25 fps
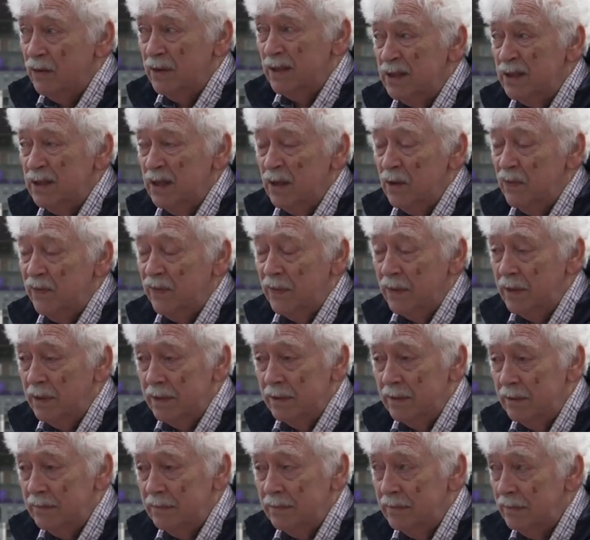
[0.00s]
the sofa,
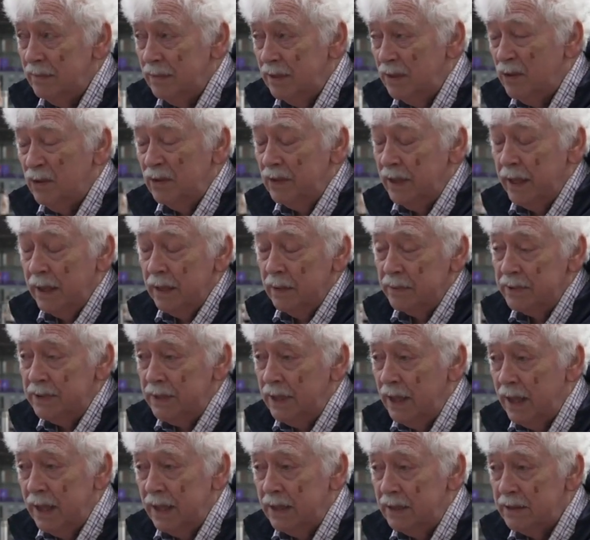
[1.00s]
couldn't get
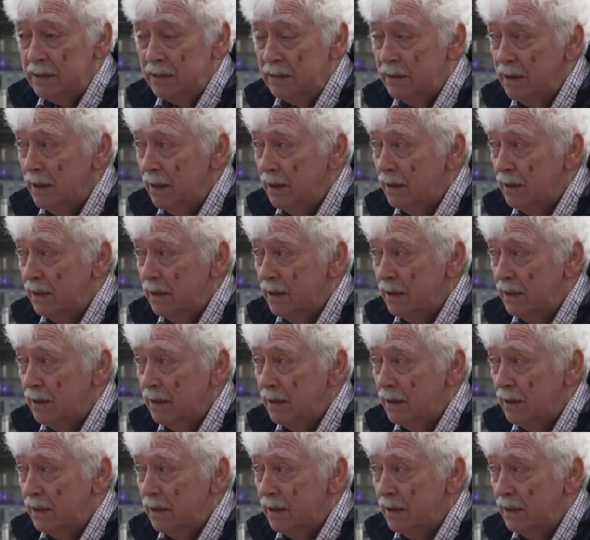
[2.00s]
upstairs.